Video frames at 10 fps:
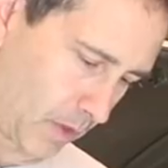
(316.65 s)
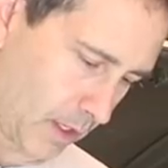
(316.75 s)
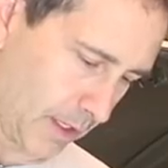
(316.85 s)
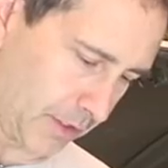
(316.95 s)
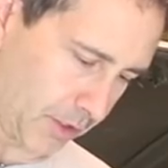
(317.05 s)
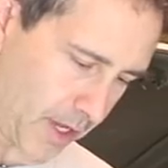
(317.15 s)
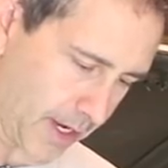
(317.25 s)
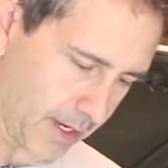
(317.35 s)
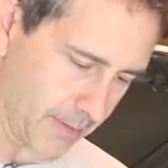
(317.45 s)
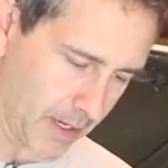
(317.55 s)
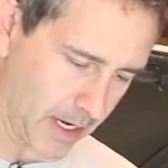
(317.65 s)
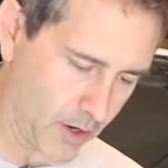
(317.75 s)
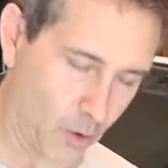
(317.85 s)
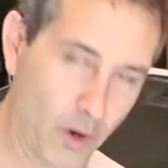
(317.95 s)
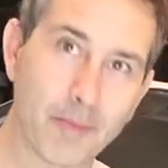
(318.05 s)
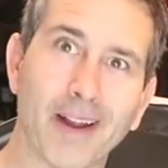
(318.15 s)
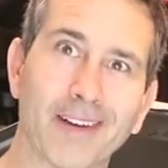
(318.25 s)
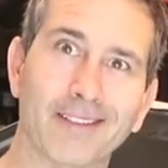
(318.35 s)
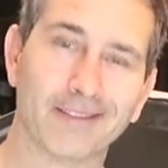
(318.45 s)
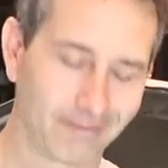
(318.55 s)
This looks like a, a horn
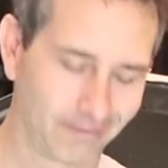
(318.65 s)
button.